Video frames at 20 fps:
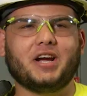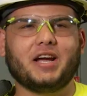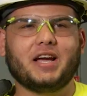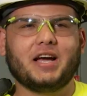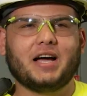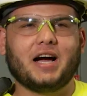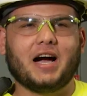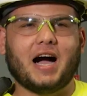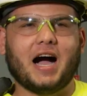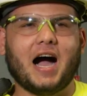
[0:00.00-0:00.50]

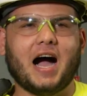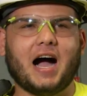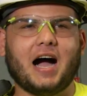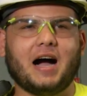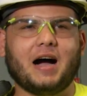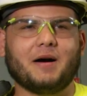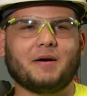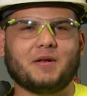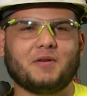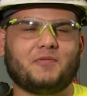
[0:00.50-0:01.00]

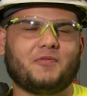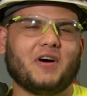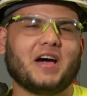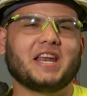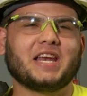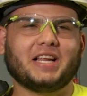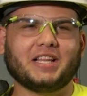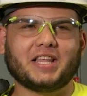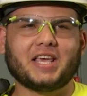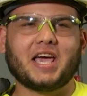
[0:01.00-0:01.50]
And
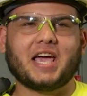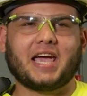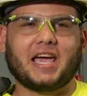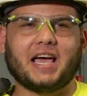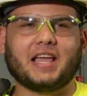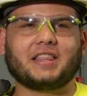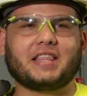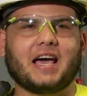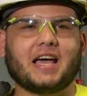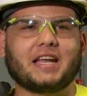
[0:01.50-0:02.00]
finally, I
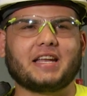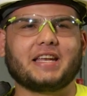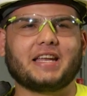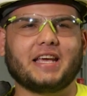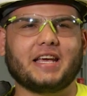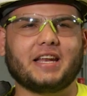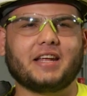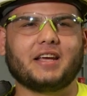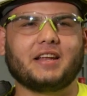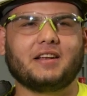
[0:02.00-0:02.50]
got that in
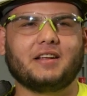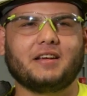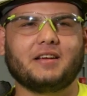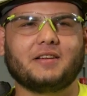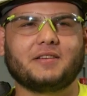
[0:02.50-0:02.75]
Didion.